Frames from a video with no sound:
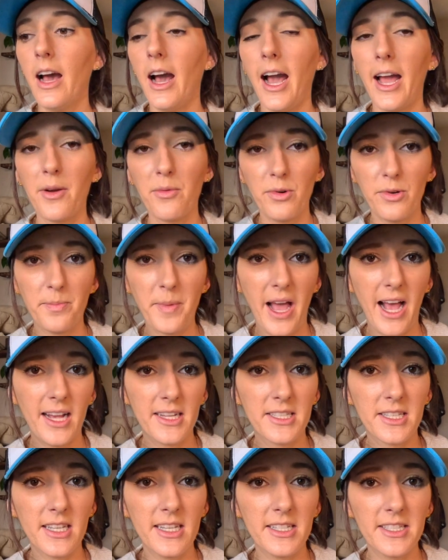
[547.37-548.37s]
I will
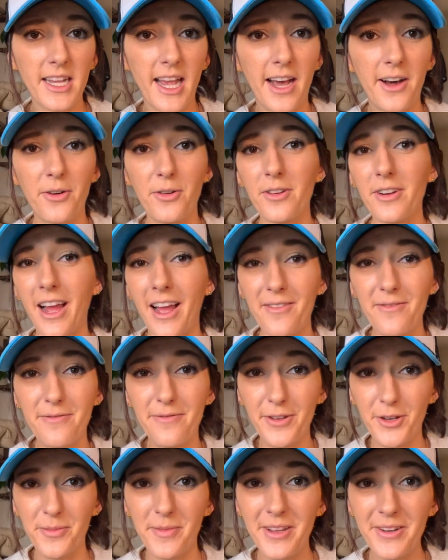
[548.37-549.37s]
pass these out. I'm
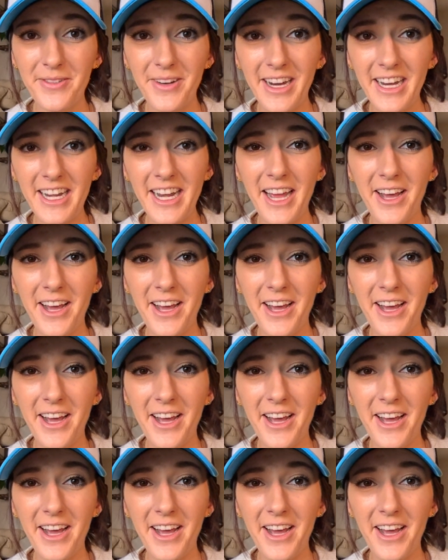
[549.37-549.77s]
filming right